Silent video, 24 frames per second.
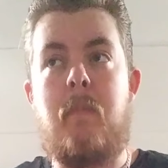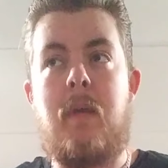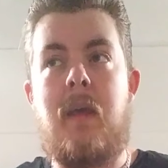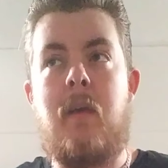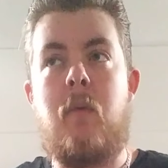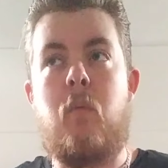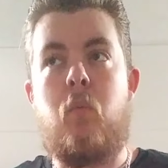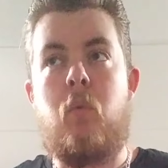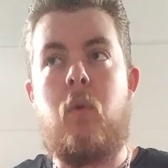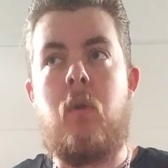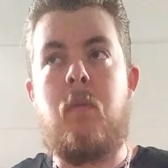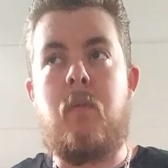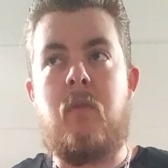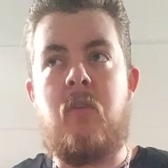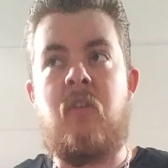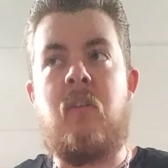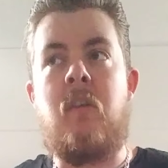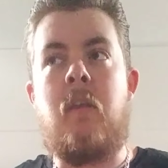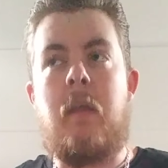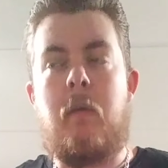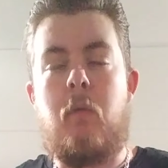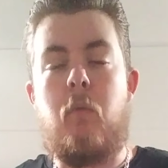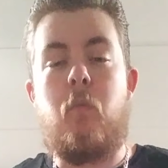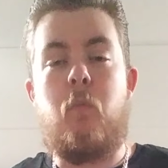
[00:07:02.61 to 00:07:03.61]
bet would
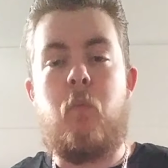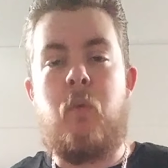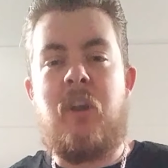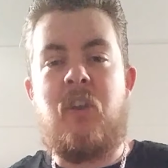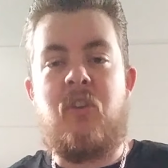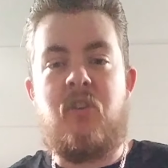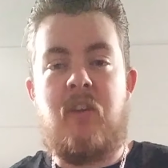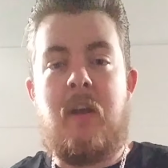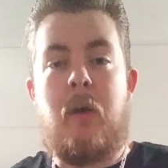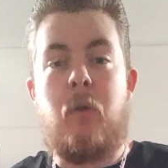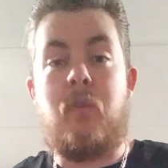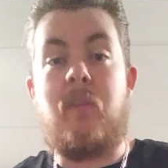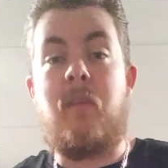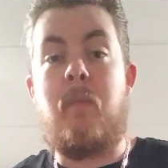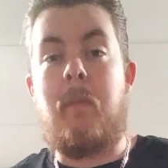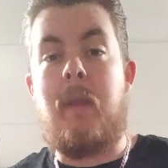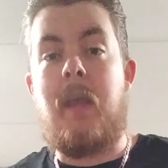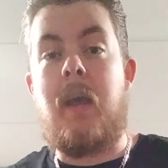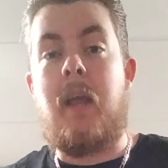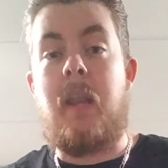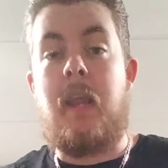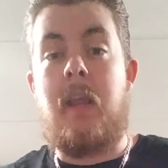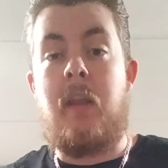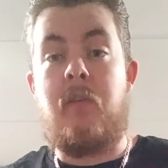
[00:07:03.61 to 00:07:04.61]
uh, reach out to me
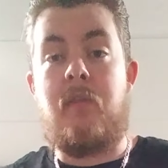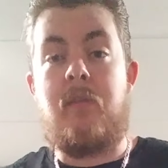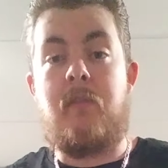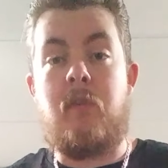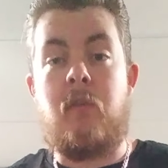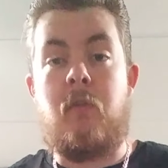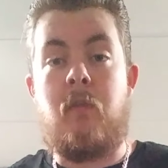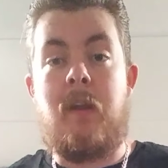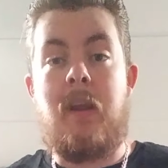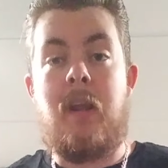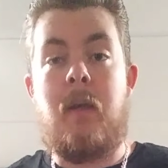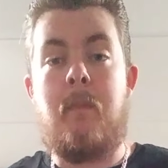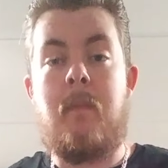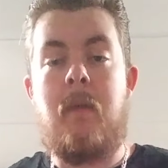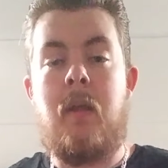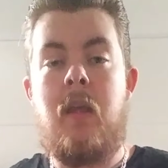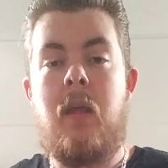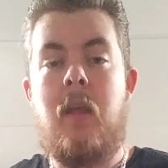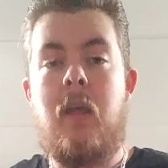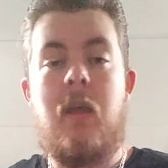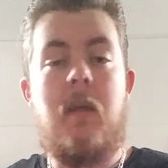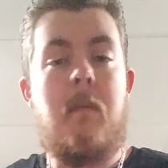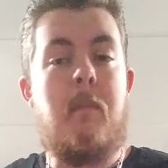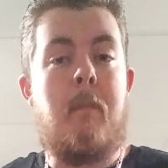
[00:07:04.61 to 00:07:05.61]
on Instagram,
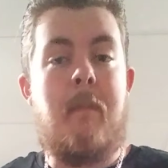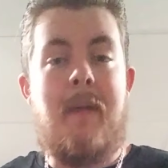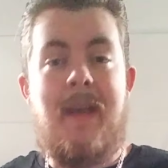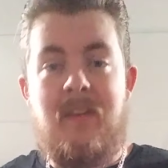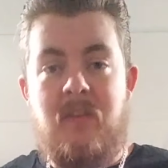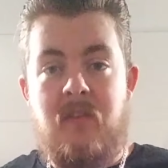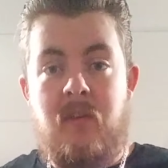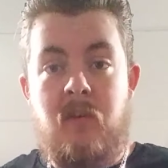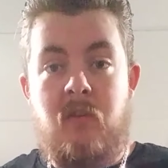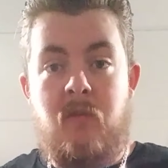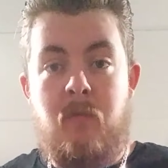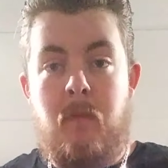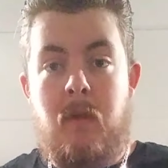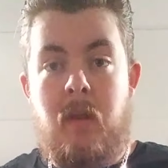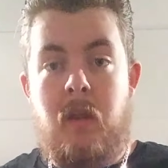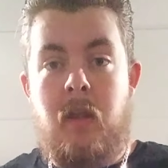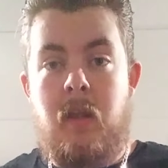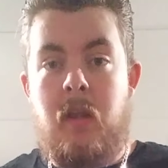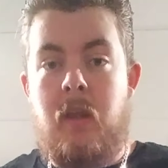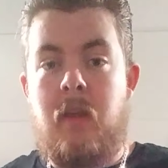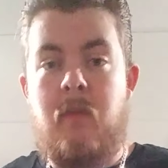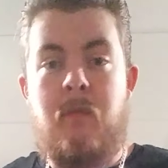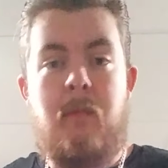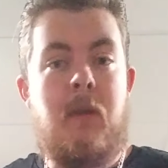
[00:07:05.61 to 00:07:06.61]
message me,
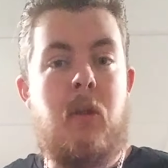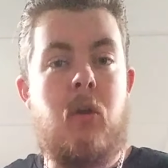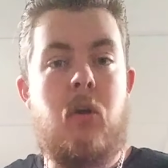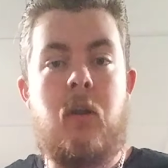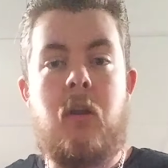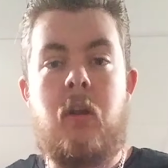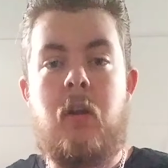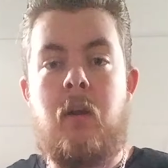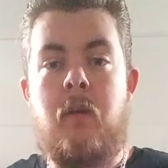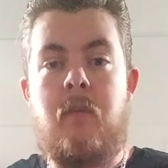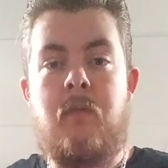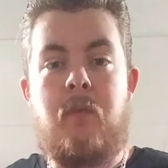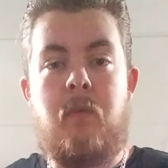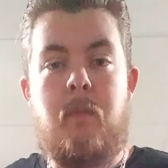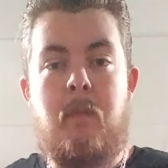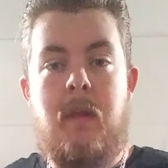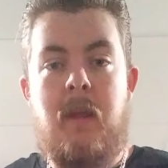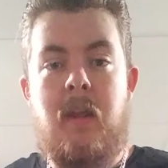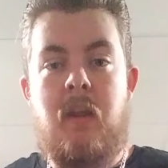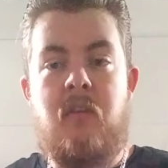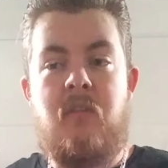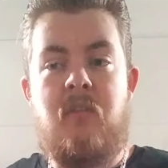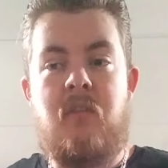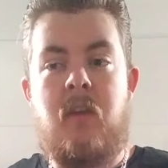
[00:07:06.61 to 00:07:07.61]
give me all your
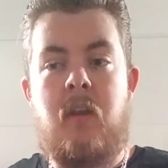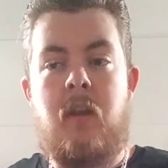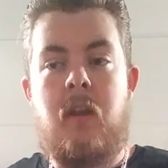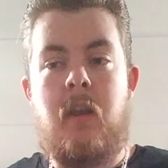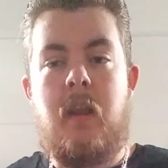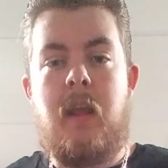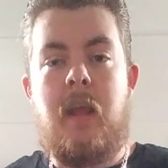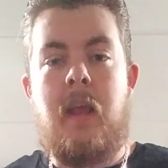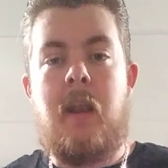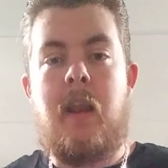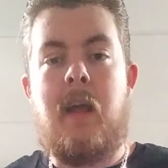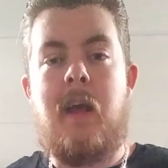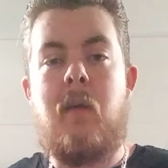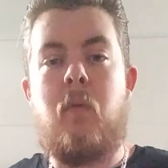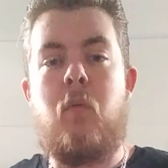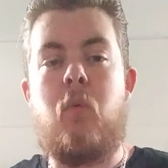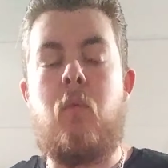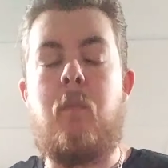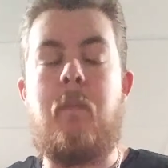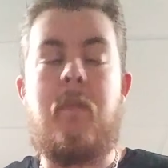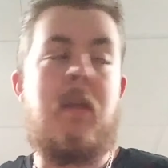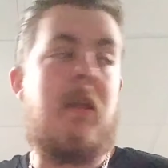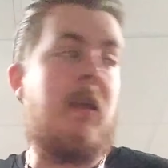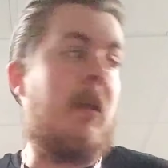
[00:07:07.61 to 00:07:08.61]
information, and I
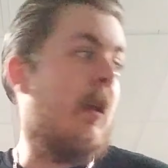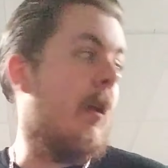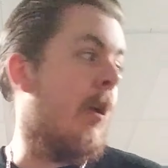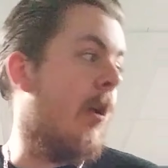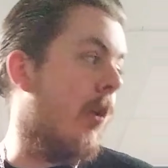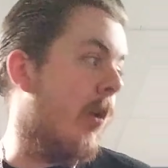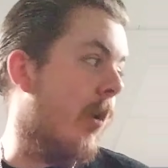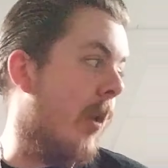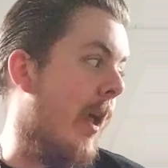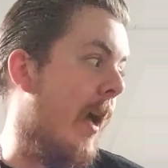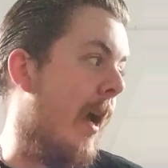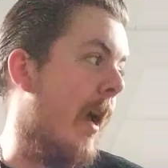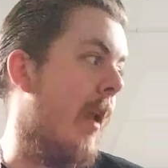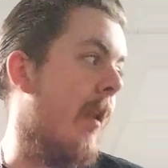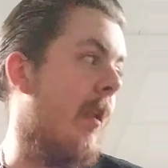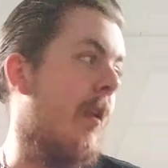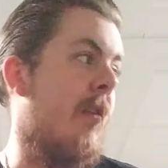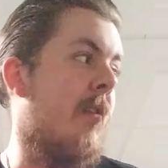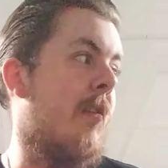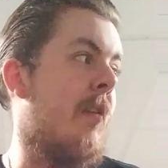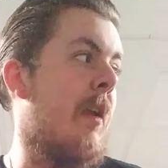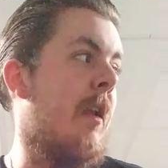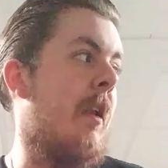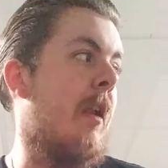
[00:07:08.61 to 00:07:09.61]
will be glad to
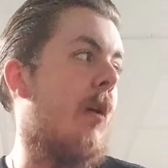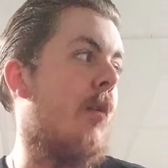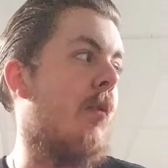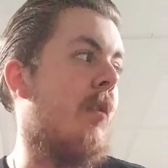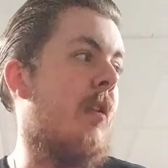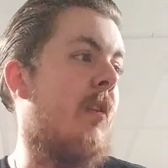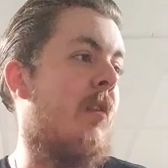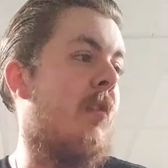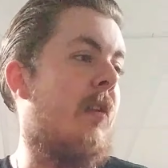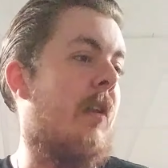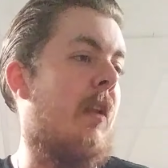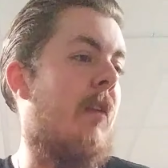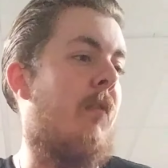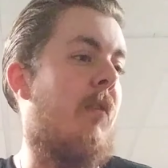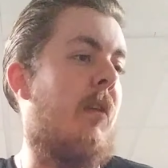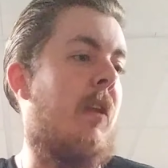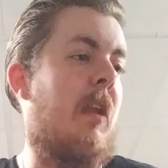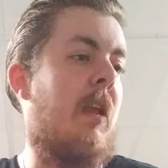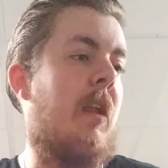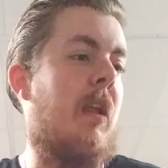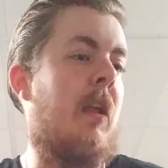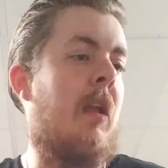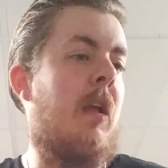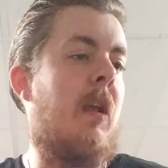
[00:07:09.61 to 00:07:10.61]
send out this
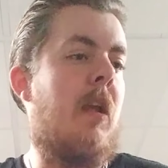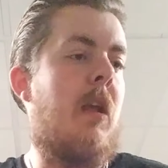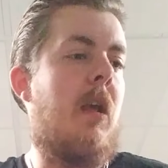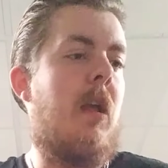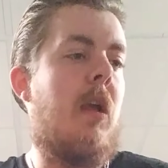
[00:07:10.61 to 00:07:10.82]
DVD.